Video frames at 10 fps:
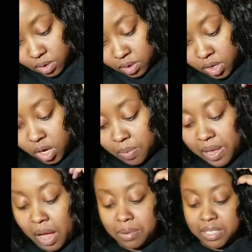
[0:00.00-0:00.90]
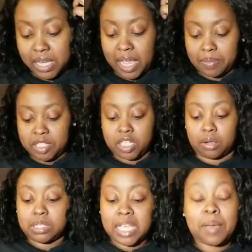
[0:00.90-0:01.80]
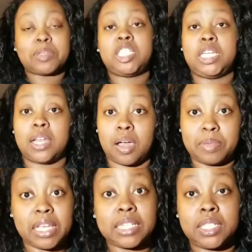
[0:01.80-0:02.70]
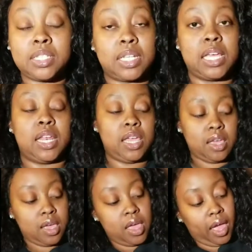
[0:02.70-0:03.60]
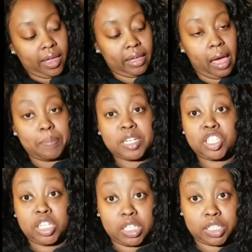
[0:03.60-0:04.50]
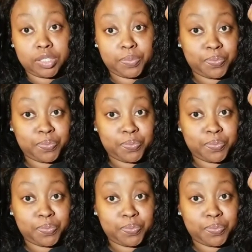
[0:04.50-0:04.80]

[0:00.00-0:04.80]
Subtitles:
You know what? I was saying cappuccino. It's cappuccina because she's a lady. Cappuccina.